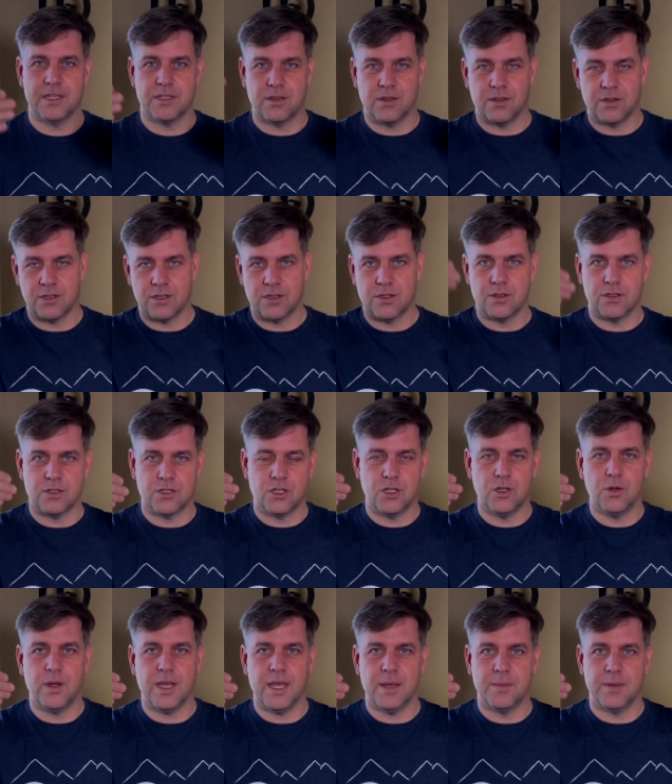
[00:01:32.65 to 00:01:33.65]
So there's there's
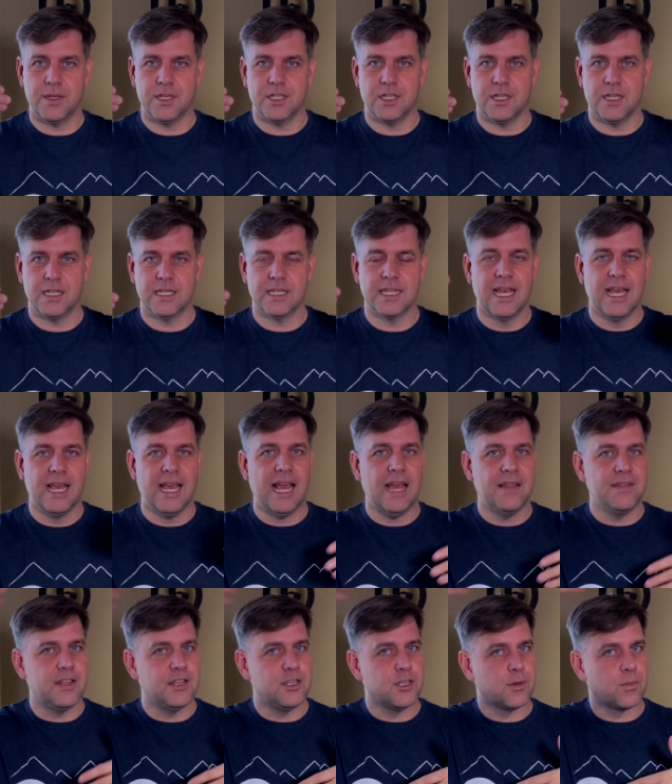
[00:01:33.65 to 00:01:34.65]
two images, and
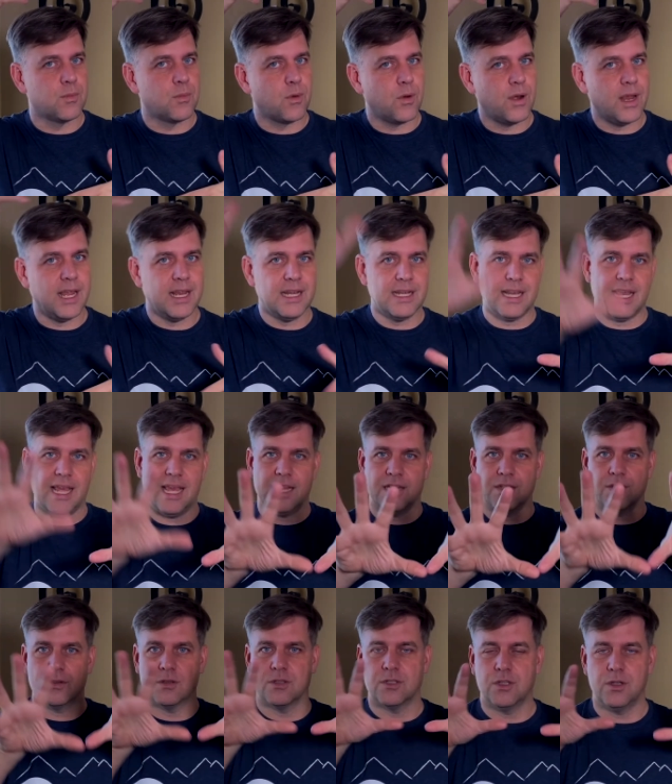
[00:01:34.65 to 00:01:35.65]
then your brain takes
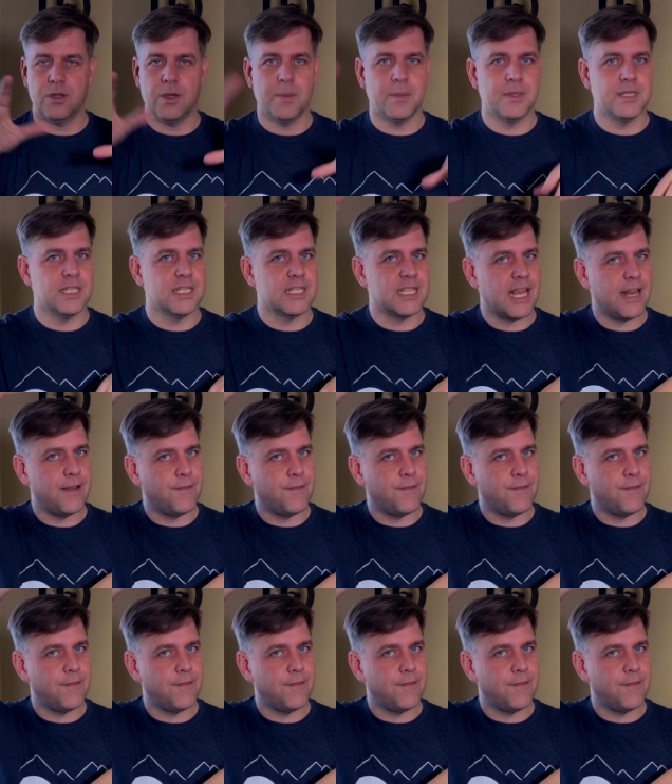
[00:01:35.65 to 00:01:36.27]
those two images and